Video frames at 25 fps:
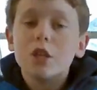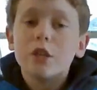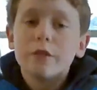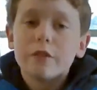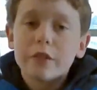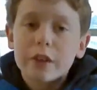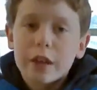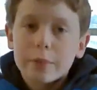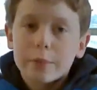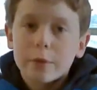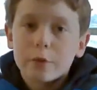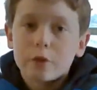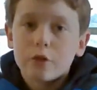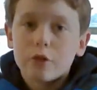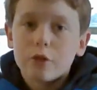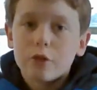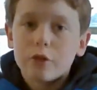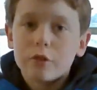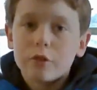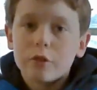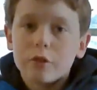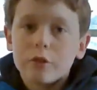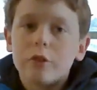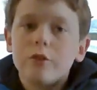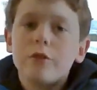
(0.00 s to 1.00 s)
You've tapped your
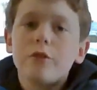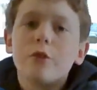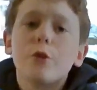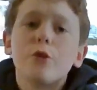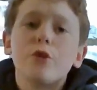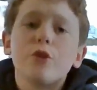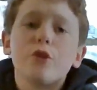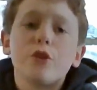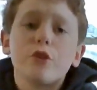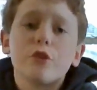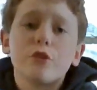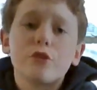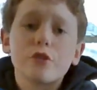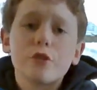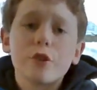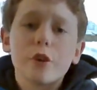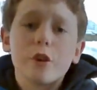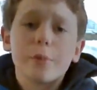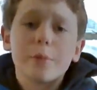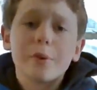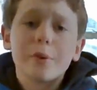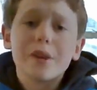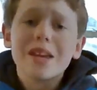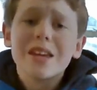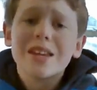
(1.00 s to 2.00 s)
juice. You filtered your
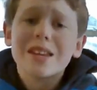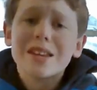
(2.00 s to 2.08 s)
syrup.